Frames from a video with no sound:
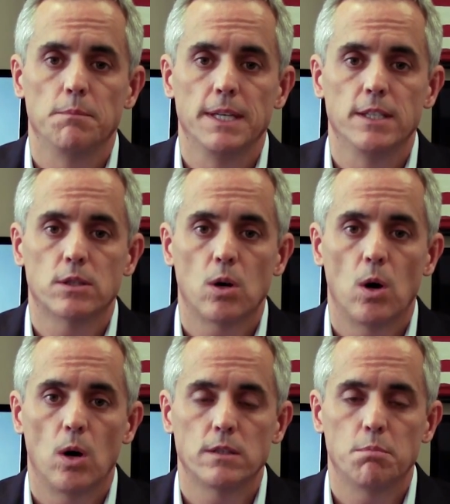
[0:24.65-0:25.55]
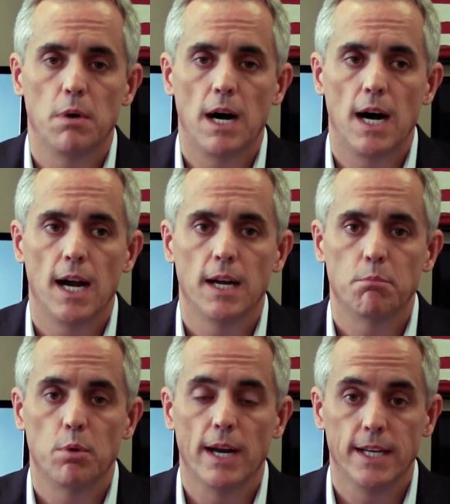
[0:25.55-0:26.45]
It is caused by
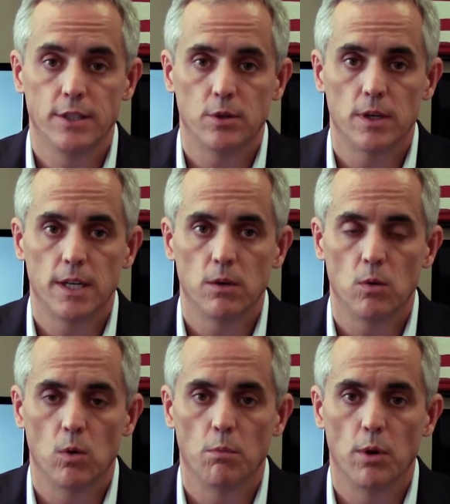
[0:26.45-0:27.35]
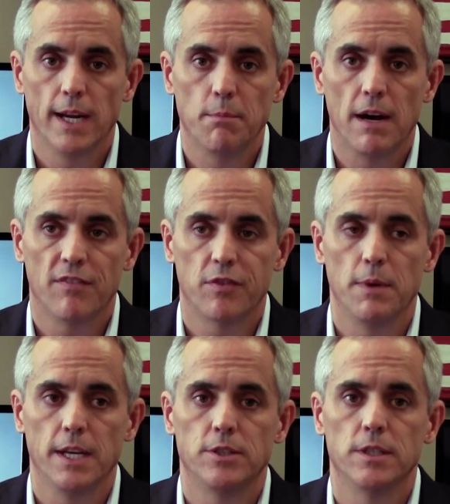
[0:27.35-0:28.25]
brain injury or brain
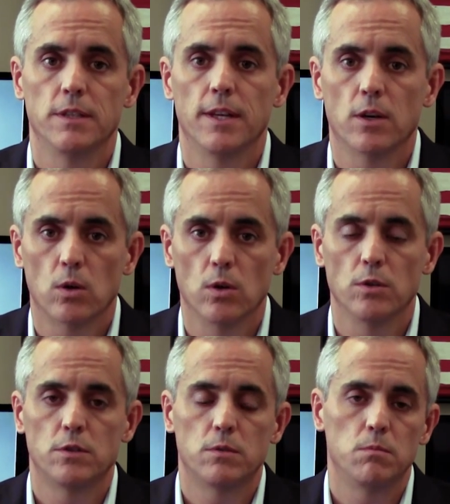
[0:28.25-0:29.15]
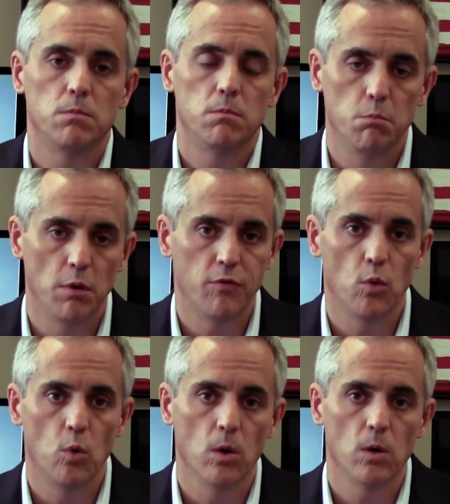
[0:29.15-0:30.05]
malformation that occurs
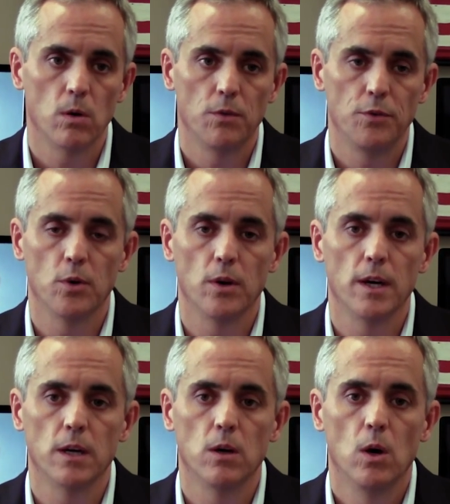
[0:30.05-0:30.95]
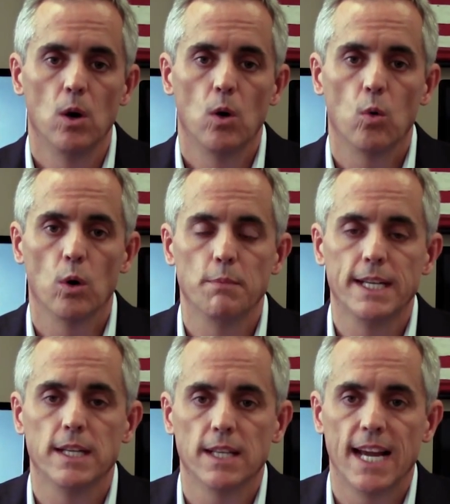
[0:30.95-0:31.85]
before, during, or
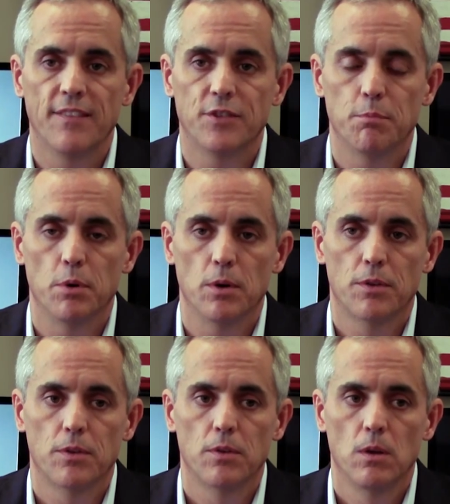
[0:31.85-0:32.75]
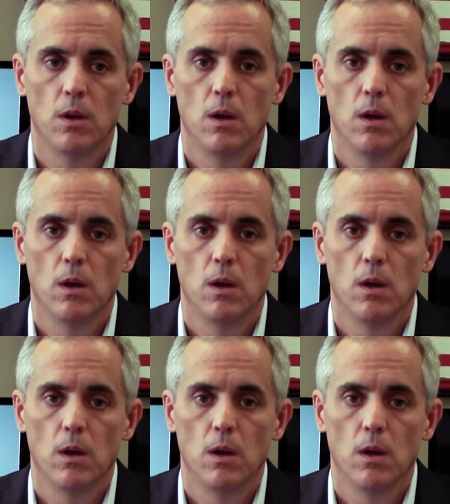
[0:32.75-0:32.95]
immediately after birth.